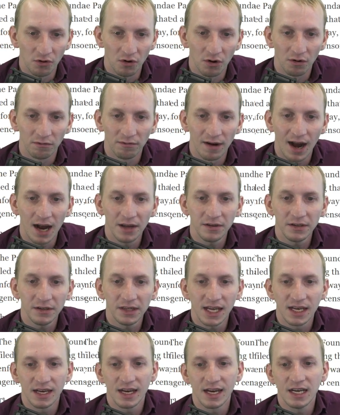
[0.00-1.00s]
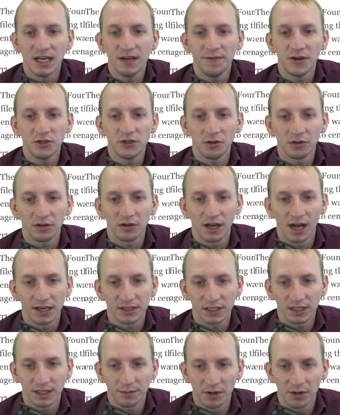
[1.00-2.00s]
rather than individual
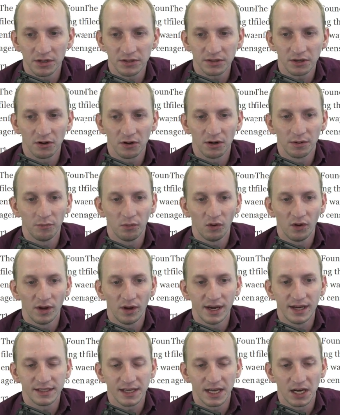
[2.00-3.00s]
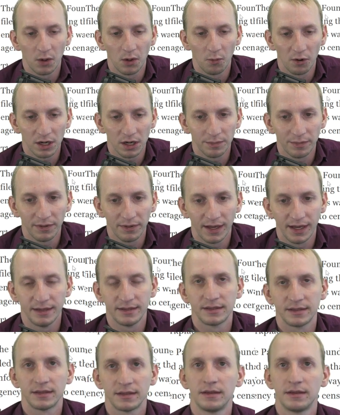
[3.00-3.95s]
customers or employees in a workplace.